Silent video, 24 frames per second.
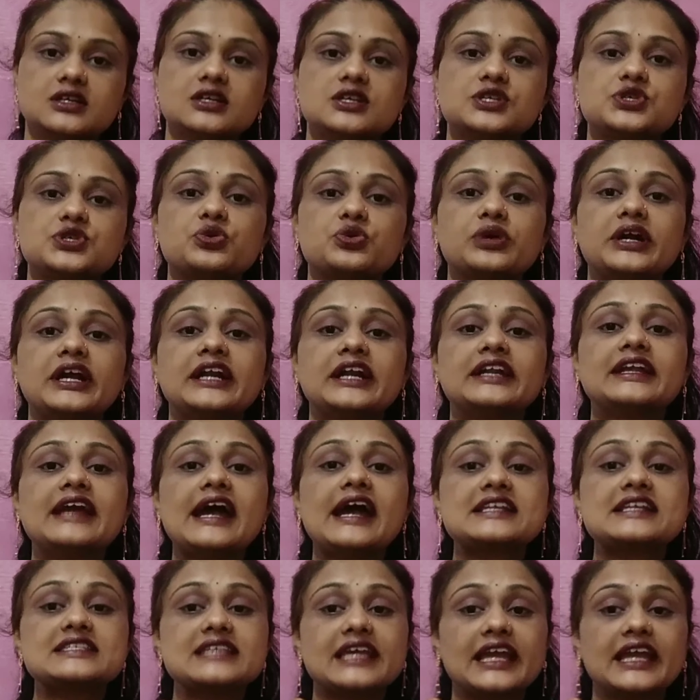So it
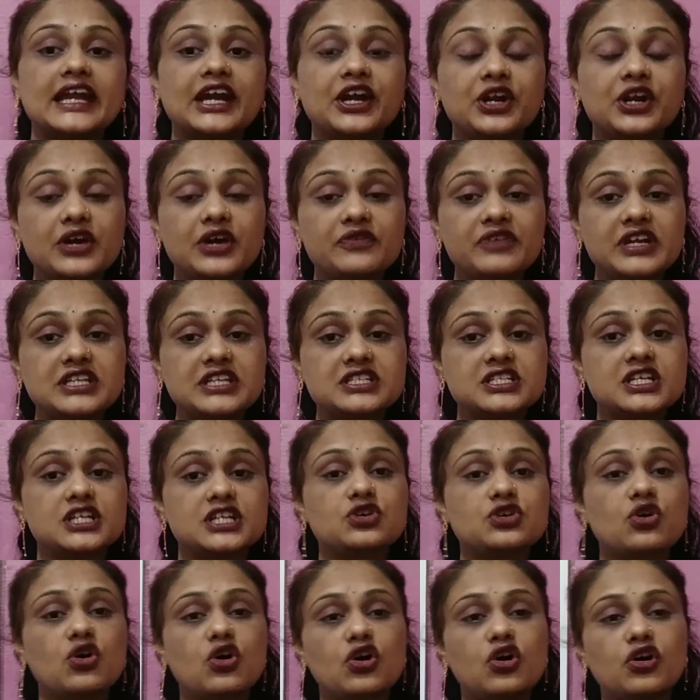gets
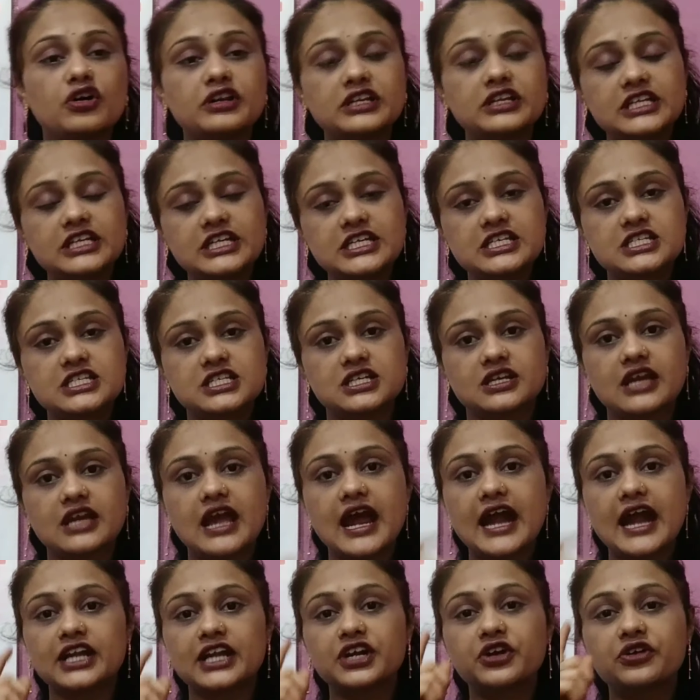aggravated on eating,
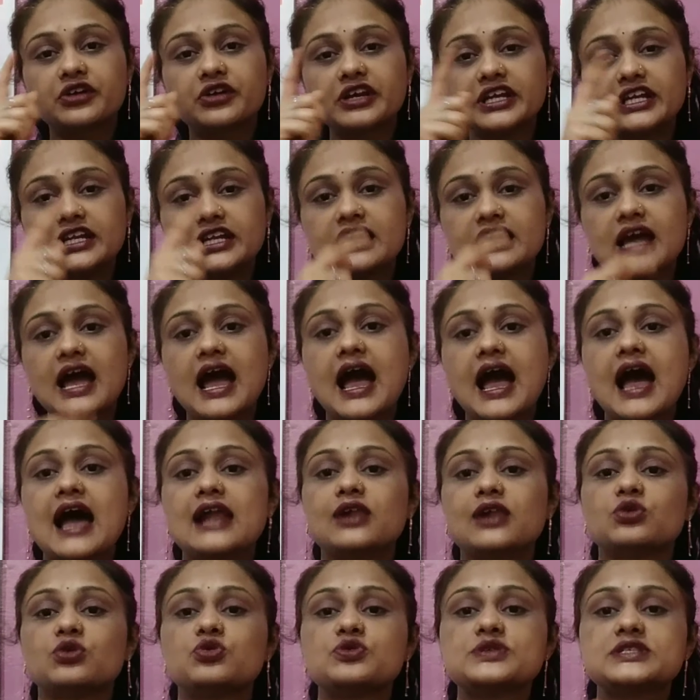and green
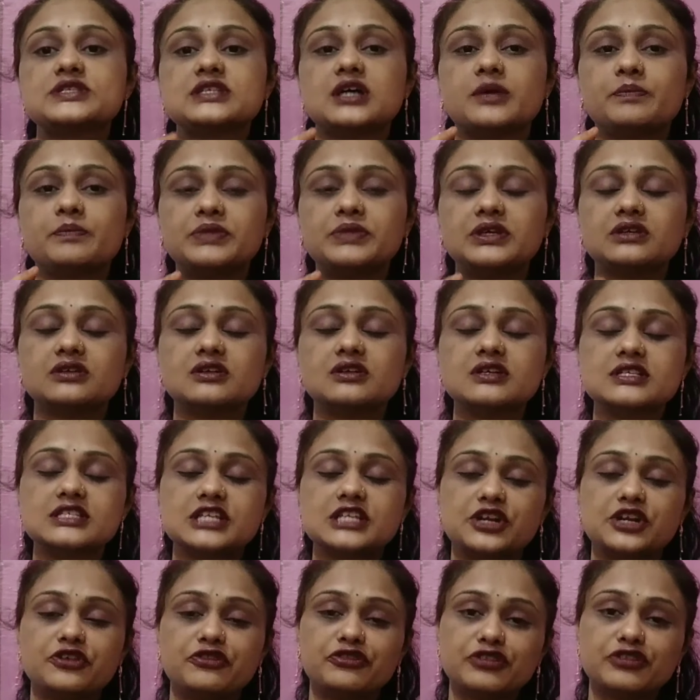halos appears
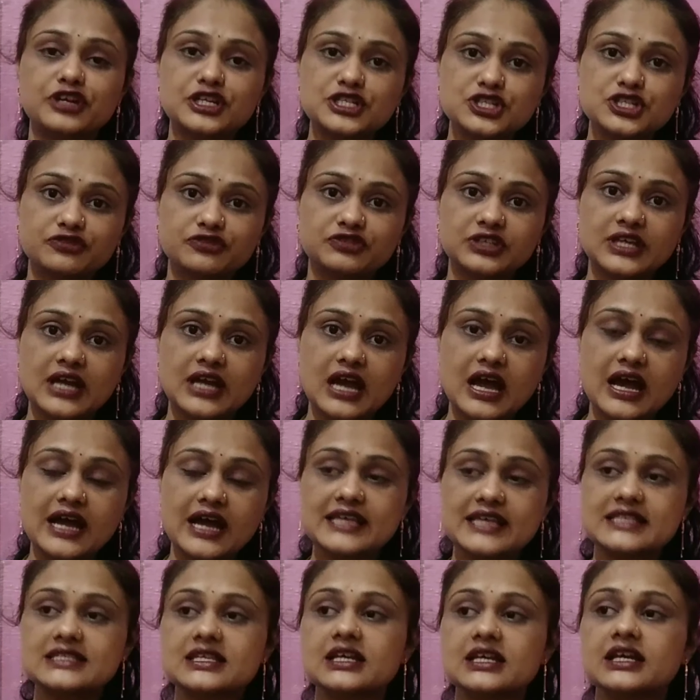in front of the
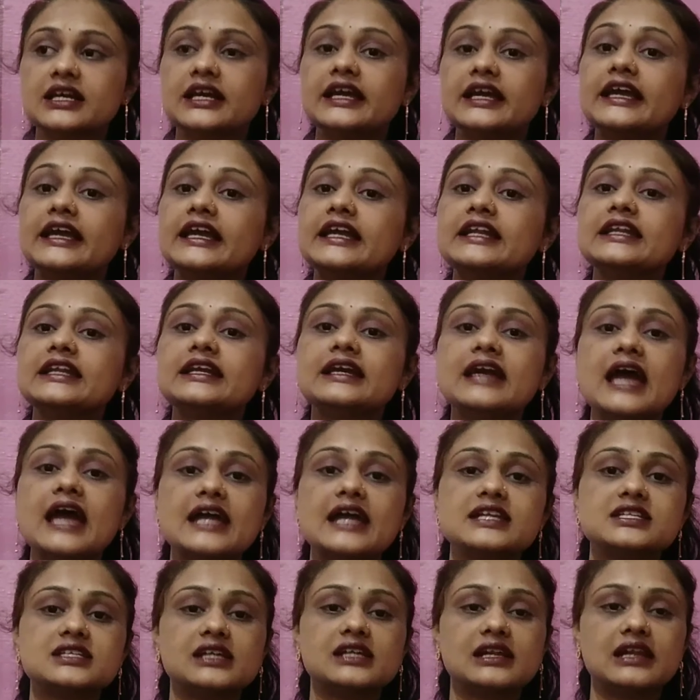eyes in
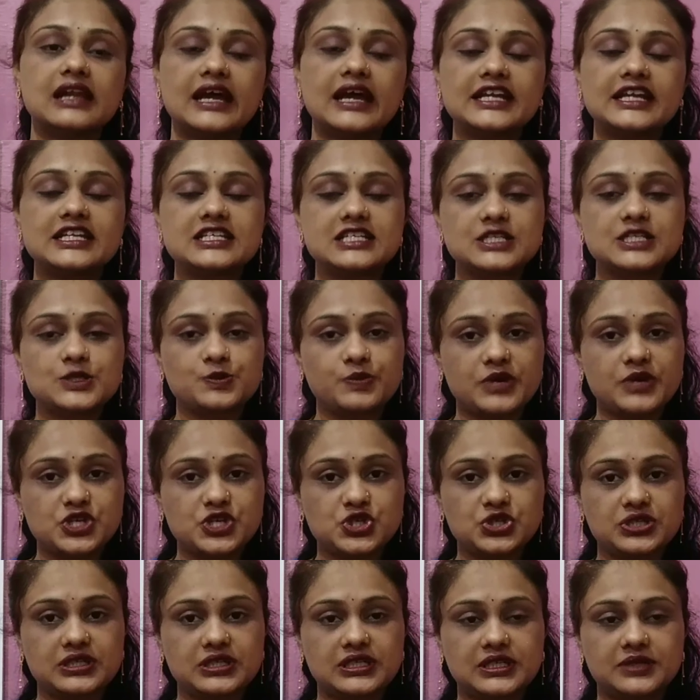candlelight
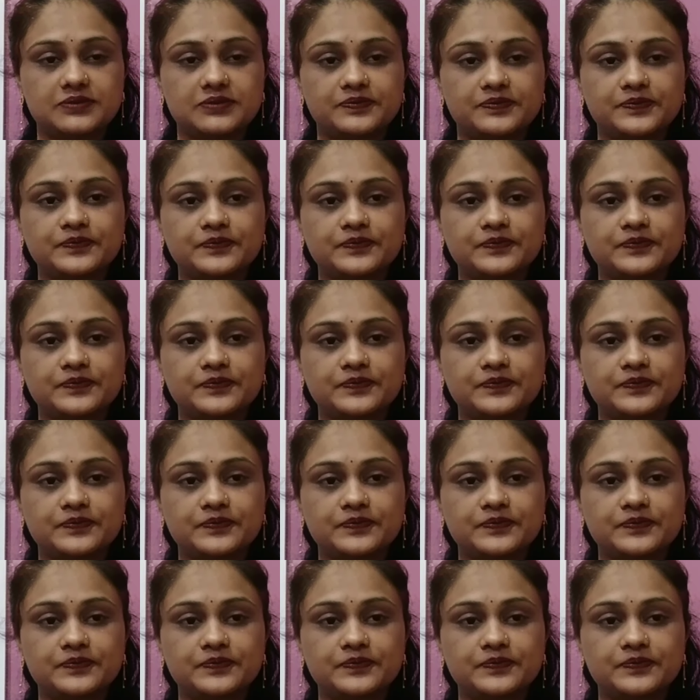especially.